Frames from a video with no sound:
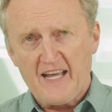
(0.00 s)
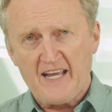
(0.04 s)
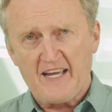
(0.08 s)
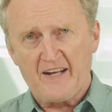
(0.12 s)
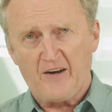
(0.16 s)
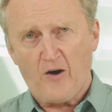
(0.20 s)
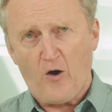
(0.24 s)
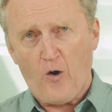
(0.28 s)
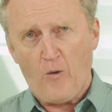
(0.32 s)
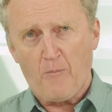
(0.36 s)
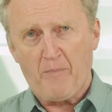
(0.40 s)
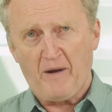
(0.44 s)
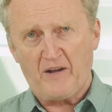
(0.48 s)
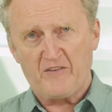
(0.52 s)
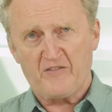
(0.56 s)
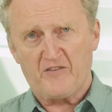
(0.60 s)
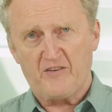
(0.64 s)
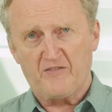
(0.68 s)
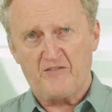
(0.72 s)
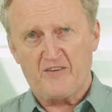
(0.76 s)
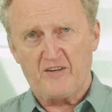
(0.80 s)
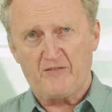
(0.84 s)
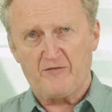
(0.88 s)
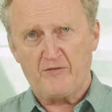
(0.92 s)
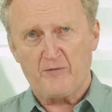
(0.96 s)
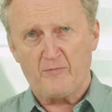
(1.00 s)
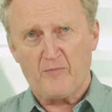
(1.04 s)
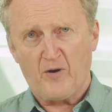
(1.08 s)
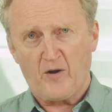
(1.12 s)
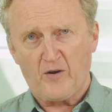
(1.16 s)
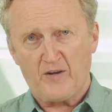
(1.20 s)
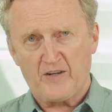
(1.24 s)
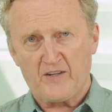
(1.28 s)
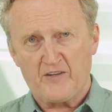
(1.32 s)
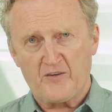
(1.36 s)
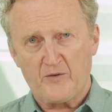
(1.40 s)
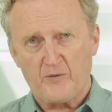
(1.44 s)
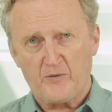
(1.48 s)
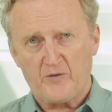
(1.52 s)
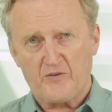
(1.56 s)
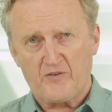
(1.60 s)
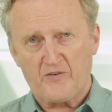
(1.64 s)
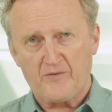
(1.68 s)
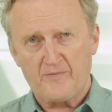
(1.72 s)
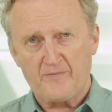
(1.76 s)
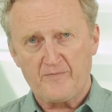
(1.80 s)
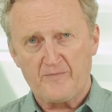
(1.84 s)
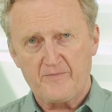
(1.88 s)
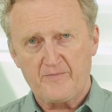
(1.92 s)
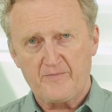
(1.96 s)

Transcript: in a whole bunch of different molecules.